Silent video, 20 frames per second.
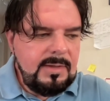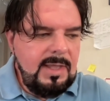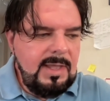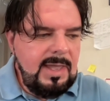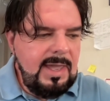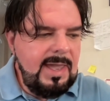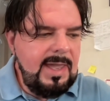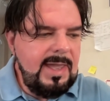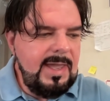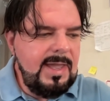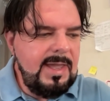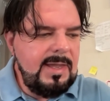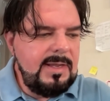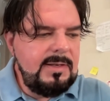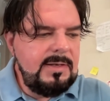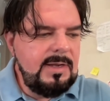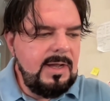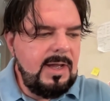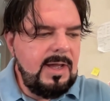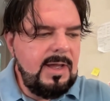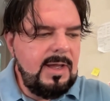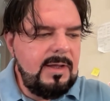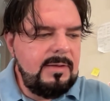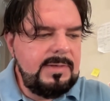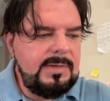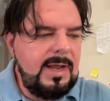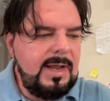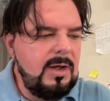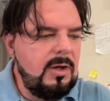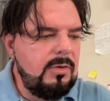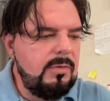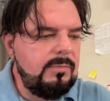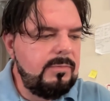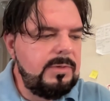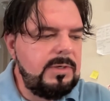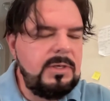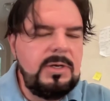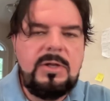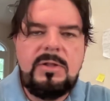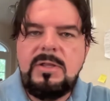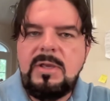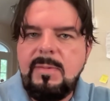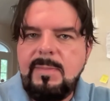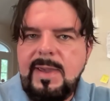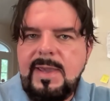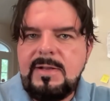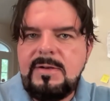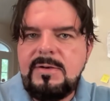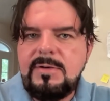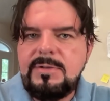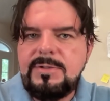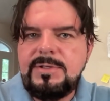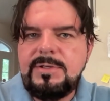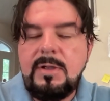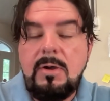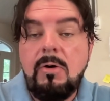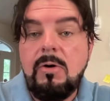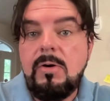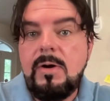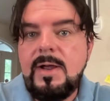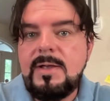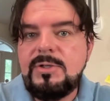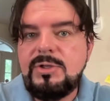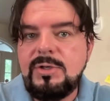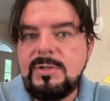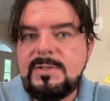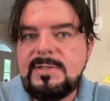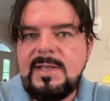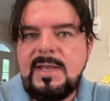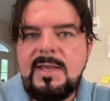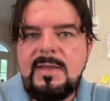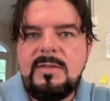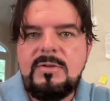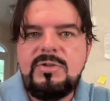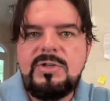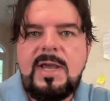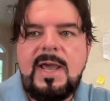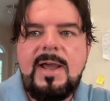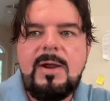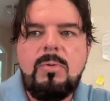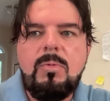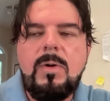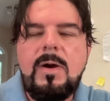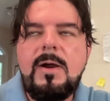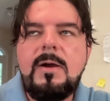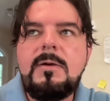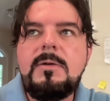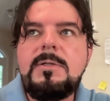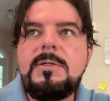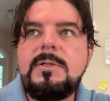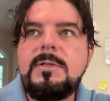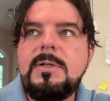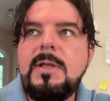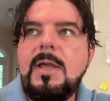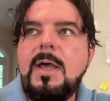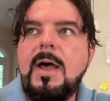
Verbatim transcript: And now, you know, the Commanders, or I should say the Jaguars,